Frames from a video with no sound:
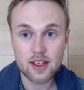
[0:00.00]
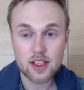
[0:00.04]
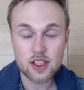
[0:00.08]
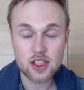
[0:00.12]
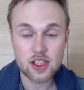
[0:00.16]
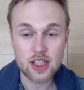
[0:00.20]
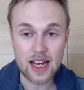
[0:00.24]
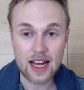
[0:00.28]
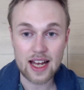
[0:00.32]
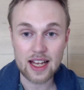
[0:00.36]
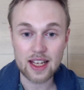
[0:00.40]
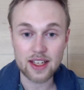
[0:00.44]

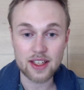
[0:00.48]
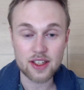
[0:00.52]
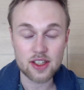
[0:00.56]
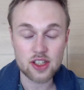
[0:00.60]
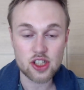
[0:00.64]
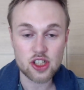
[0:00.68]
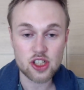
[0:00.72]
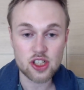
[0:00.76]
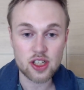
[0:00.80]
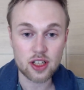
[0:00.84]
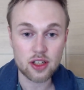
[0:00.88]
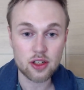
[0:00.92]

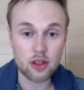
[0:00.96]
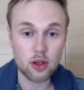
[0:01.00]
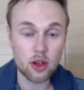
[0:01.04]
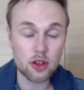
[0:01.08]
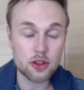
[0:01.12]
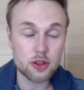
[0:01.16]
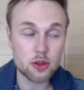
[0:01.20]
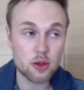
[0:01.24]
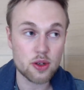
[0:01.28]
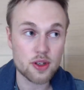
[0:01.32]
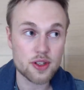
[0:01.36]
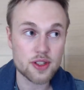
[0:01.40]
challenge the
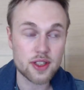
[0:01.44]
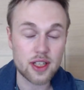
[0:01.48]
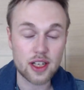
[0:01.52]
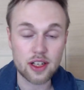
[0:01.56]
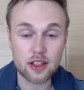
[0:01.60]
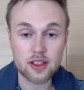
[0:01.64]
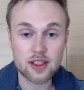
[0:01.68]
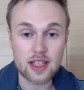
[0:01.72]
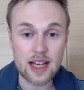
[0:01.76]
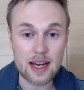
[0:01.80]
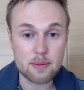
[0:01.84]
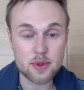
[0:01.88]
cultural
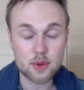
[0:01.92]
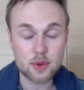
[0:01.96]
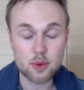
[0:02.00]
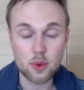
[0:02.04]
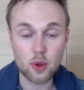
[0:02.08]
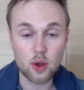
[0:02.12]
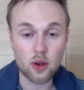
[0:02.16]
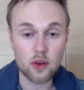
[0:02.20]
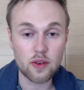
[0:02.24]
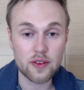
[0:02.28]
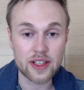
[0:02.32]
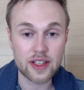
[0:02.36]
stereotypes
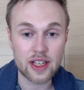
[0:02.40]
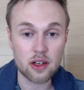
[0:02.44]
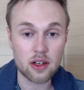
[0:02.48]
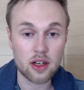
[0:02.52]
revolving